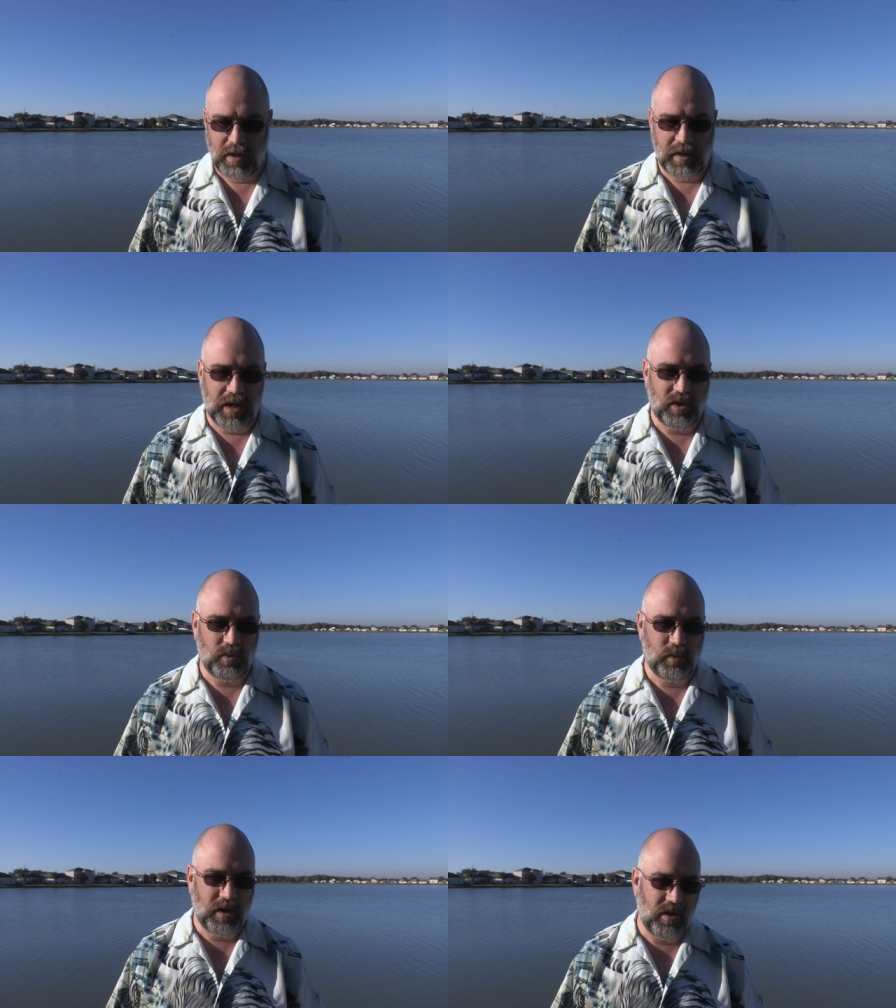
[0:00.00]
Now,
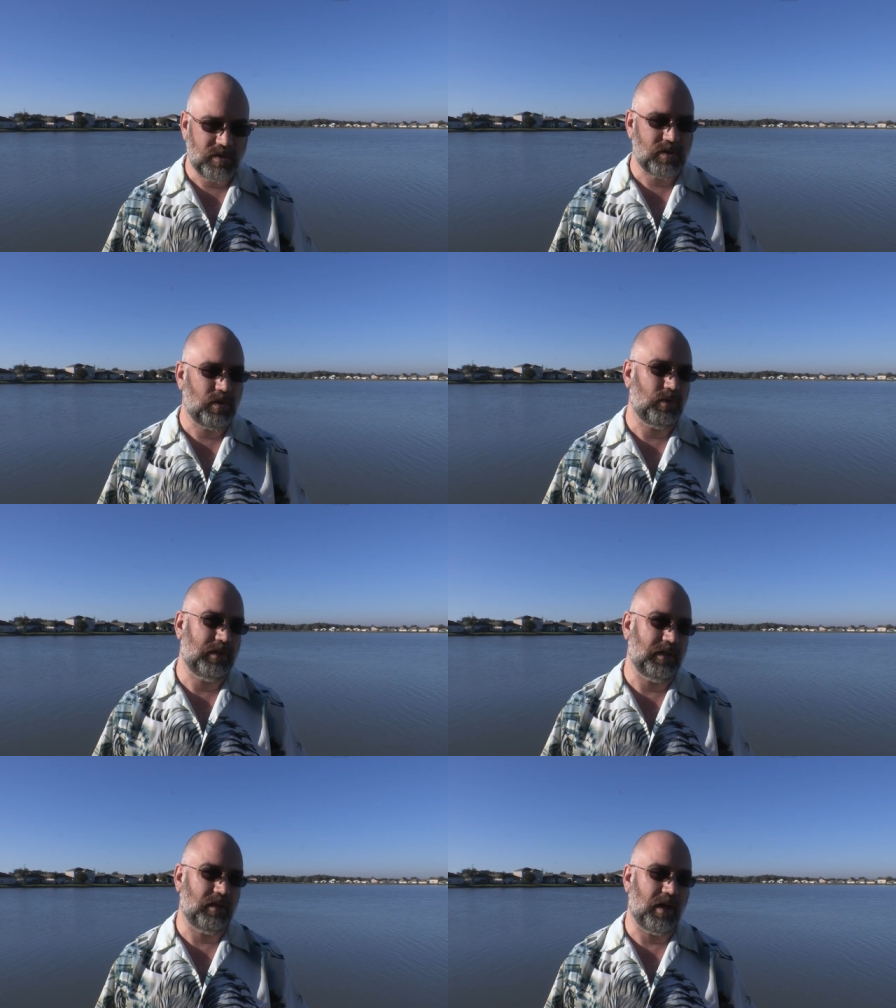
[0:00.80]
we also
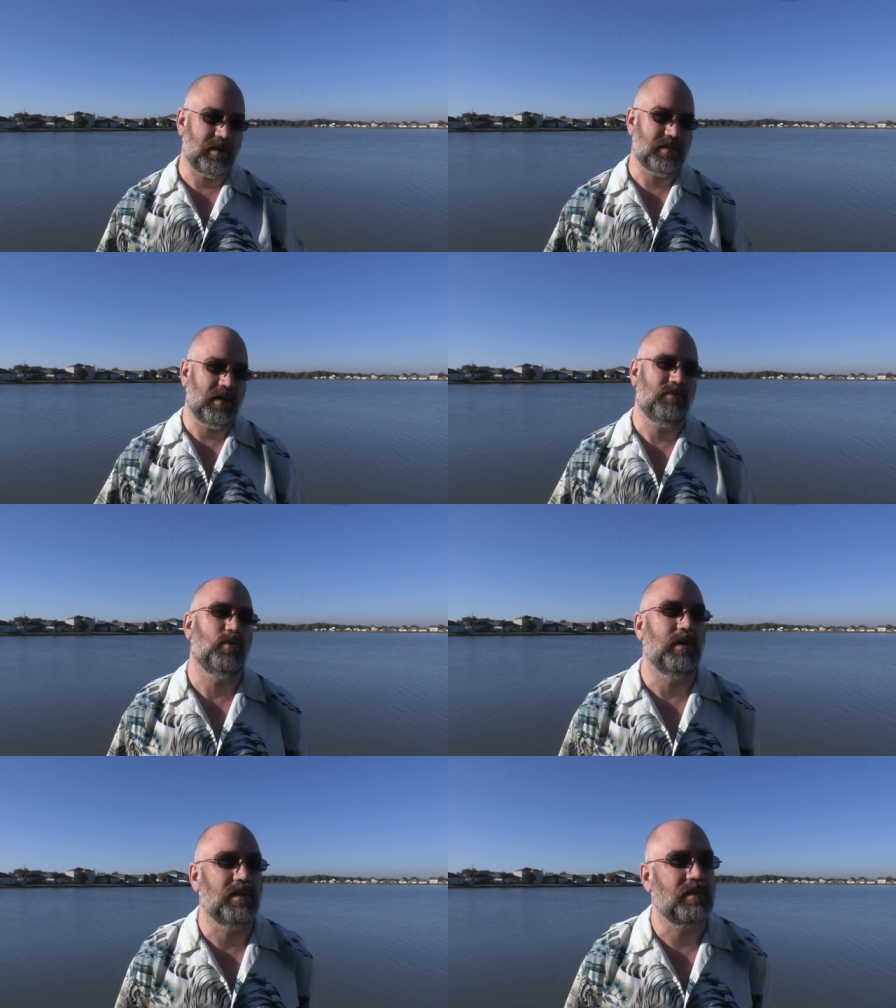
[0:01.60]
did a lot of
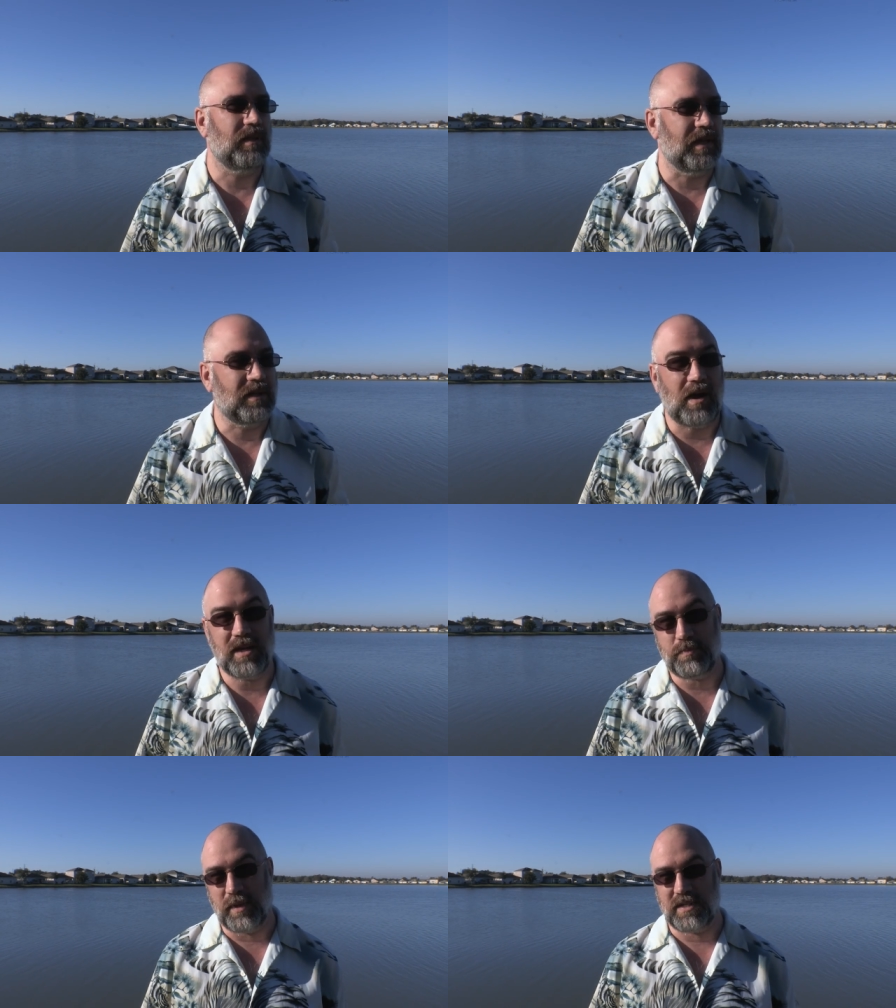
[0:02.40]
stuff with like
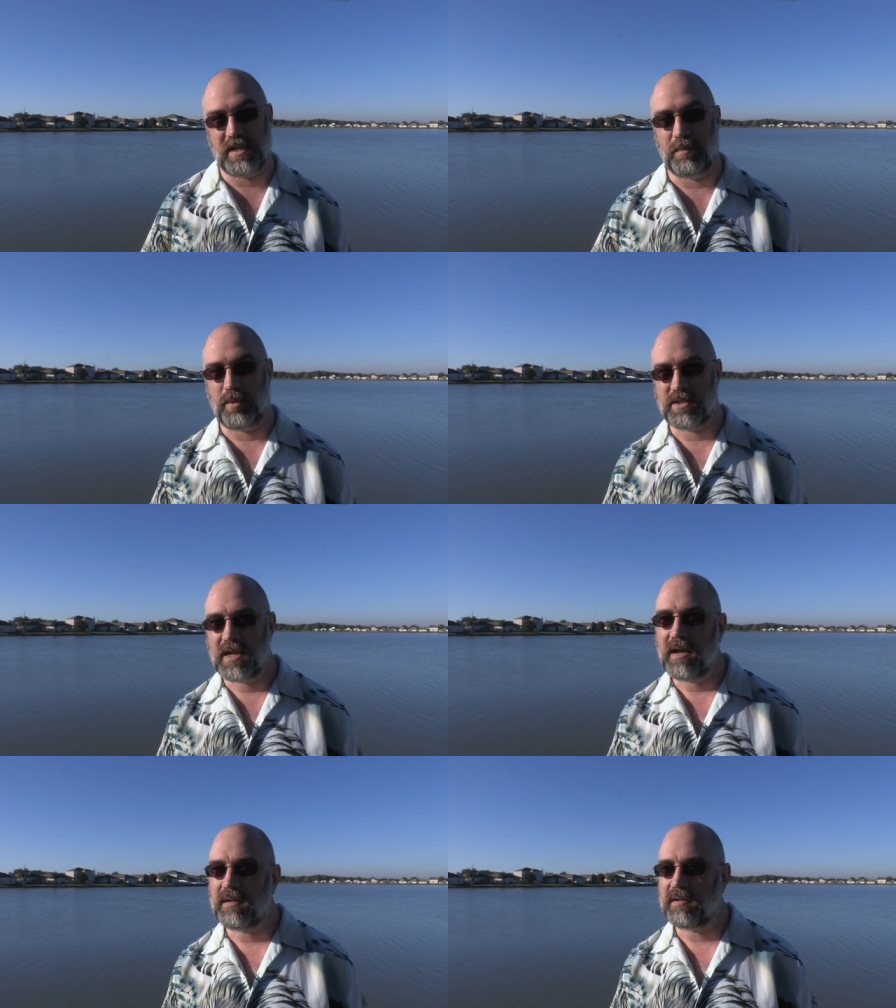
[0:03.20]
cost plus
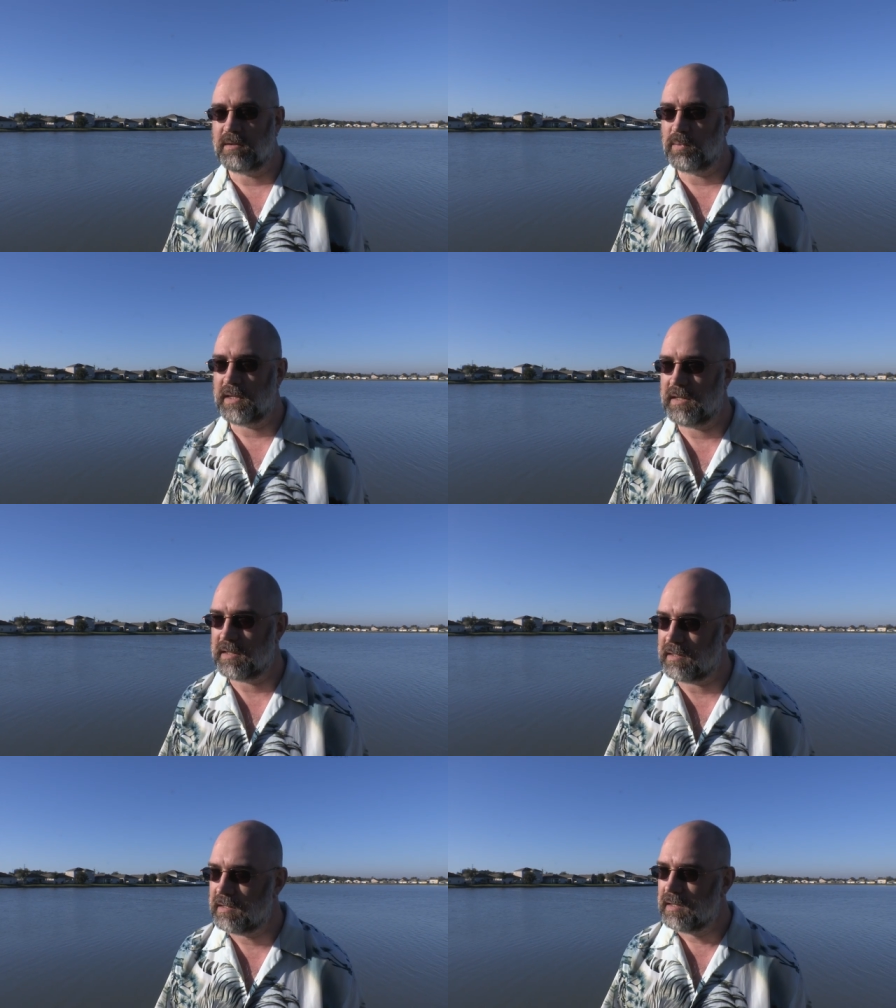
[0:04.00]
10%, and we
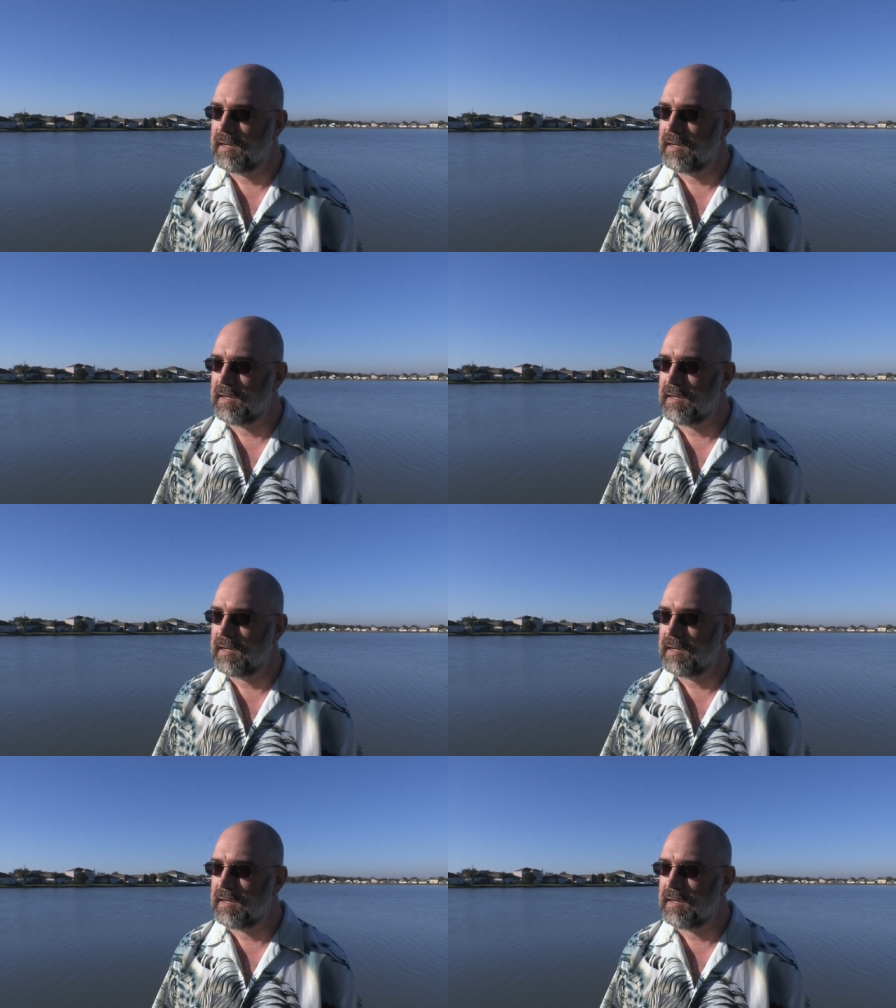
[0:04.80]
did